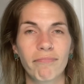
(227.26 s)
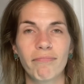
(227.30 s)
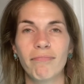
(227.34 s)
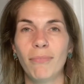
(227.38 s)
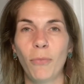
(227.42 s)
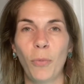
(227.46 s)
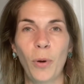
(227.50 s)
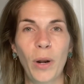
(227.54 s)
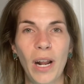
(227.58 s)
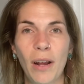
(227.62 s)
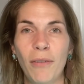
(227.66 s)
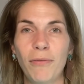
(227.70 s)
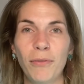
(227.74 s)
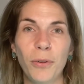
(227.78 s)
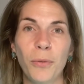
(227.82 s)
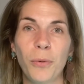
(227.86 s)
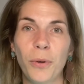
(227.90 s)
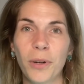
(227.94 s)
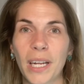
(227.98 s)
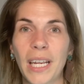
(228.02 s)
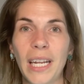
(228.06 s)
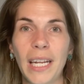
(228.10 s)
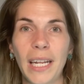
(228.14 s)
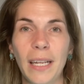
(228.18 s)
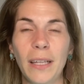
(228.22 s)
whenever we're
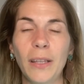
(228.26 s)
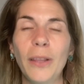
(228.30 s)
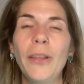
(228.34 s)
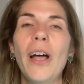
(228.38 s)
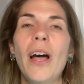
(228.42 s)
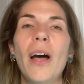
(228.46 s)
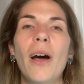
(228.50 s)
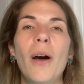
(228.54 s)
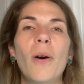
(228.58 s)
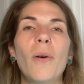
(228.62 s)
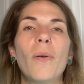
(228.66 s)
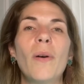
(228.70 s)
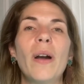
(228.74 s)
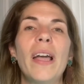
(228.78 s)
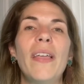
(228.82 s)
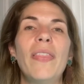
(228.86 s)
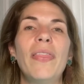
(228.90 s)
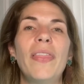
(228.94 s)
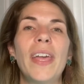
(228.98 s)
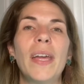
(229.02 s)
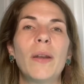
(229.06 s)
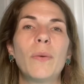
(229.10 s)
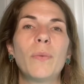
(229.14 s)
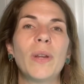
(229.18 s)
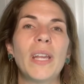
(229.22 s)
getting low, and
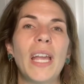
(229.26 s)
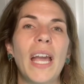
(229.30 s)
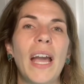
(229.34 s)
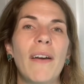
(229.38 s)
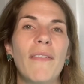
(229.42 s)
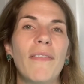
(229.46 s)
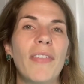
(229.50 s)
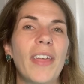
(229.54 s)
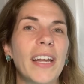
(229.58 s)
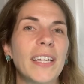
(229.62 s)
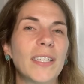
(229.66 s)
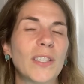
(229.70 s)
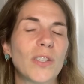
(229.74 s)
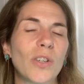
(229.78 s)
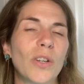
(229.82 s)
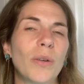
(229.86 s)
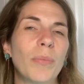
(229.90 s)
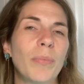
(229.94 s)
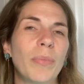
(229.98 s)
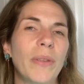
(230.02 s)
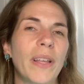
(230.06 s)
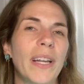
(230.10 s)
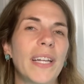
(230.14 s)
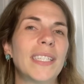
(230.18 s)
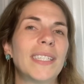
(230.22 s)
then we have that
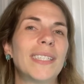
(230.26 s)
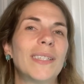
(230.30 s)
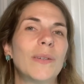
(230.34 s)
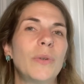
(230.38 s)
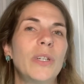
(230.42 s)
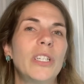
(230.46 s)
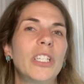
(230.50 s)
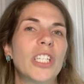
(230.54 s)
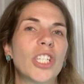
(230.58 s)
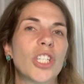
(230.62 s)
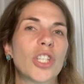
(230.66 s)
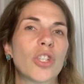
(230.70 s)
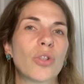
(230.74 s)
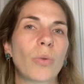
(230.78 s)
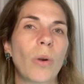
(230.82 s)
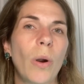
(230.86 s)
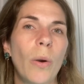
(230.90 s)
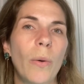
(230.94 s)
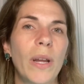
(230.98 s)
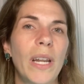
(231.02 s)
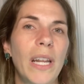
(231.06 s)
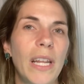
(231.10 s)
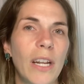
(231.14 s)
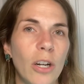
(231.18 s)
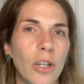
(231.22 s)
surplus that we just throw
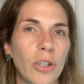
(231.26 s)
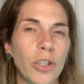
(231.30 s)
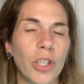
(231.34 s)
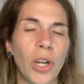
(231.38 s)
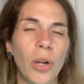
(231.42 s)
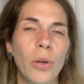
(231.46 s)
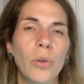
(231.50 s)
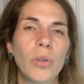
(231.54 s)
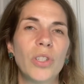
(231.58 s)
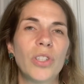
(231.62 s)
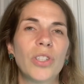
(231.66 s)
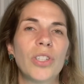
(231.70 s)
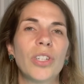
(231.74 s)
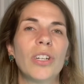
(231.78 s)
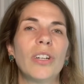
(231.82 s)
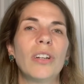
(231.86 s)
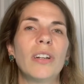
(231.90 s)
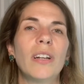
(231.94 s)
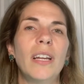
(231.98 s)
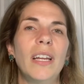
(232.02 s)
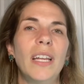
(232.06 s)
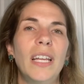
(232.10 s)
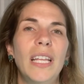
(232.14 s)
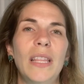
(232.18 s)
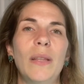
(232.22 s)
it in our
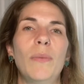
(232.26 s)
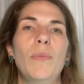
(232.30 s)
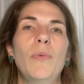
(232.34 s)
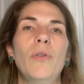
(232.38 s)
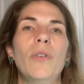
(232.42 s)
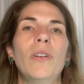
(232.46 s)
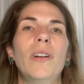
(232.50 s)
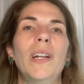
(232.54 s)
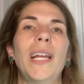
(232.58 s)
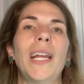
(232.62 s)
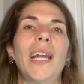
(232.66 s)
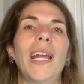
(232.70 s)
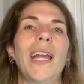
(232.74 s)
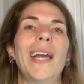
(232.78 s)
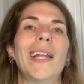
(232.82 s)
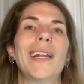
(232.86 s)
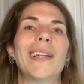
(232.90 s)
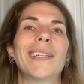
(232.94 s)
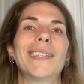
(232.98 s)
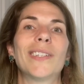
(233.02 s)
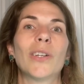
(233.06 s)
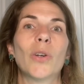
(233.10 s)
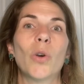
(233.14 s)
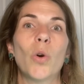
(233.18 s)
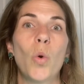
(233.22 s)
toaster in the morning, and
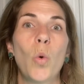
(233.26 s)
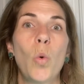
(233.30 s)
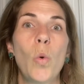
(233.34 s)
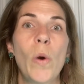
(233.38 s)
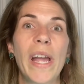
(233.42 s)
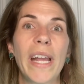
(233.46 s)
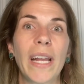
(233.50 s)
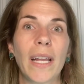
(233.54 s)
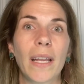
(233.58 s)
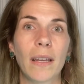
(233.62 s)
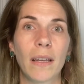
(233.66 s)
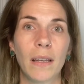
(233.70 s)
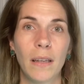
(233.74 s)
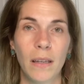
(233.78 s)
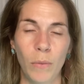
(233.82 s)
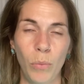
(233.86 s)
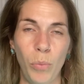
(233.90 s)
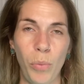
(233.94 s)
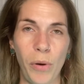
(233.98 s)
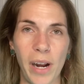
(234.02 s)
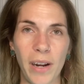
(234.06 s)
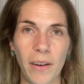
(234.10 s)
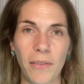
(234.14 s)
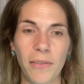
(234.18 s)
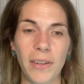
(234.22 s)
it's a quick
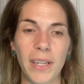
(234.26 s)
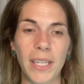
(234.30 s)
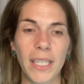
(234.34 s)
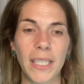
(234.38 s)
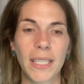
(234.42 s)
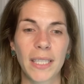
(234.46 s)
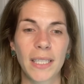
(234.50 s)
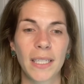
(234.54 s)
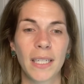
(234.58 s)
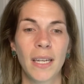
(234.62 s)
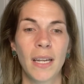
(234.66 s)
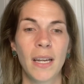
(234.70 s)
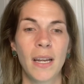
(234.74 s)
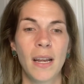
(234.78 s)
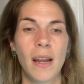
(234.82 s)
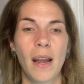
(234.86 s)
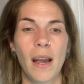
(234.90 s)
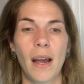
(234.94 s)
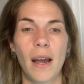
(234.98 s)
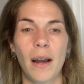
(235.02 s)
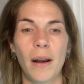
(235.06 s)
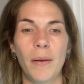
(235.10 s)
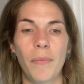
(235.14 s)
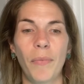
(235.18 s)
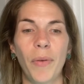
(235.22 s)
breakfast.
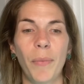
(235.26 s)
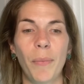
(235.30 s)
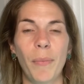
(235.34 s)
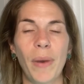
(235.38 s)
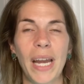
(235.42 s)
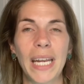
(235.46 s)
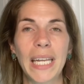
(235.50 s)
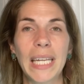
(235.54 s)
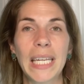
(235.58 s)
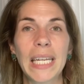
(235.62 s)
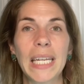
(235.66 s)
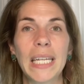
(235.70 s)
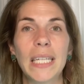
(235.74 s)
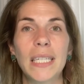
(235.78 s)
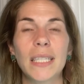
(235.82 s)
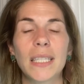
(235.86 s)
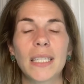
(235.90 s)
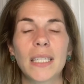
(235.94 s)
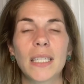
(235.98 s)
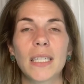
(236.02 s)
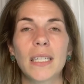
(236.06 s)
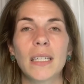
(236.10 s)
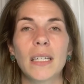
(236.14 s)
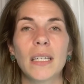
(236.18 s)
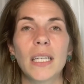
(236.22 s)
My kids
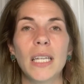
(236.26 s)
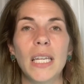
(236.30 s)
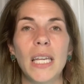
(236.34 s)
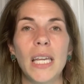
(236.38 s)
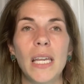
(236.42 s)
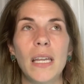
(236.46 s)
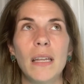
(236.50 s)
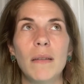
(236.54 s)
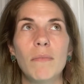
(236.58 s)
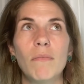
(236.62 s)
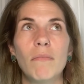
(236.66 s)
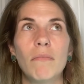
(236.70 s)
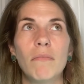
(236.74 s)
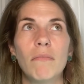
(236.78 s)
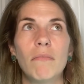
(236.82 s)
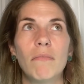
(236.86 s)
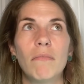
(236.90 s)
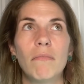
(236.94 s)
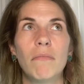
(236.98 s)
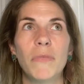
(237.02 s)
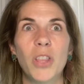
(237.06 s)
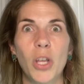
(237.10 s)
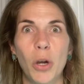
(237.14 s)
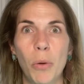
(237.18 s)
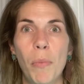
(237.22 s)
eat
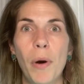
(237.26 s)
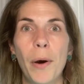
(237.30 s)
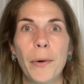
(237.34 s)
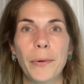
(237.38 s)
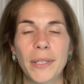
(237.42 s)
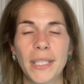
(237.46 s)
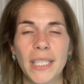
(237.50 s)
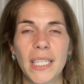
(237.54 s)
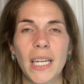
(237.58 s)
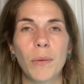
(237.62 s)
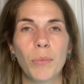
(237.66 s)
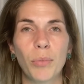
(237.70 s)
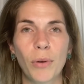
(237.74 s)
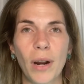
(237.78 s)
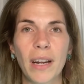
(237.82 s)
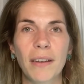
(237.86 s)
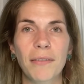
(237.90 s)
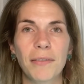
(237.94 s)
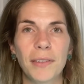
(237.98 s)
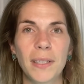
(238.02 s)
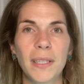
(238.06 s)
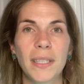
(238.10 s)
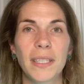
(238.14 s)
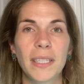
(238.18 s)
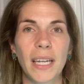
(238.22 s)
the most at
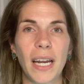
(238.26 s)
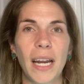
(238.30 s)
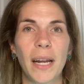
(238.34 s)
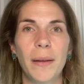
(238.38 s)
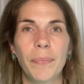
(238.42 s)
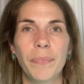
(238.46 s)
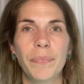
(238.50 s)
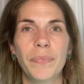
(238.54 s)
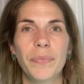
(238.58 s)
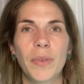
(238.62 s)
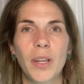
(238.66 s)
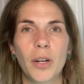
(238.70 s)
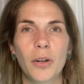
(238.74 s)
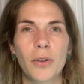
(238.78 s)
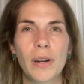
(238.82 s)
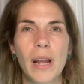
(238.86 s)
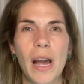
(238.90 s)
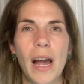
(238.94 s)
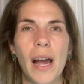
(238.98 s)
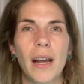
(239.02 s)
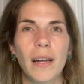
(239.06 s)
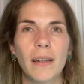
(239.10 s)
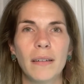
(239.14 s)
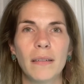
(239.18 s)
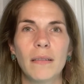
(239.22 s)
breakfast time. They're
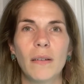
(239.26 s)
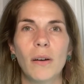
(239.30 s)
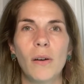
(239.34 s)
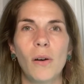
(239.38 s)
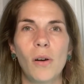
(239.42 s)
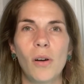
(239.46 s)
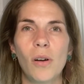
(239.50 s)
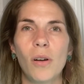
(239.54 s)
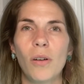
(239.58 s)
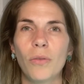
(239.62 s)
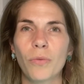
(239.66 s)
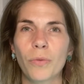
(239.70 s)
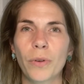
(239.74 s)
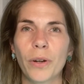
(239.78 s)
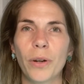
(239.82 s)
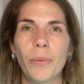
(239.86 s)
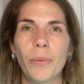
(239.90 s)
not all real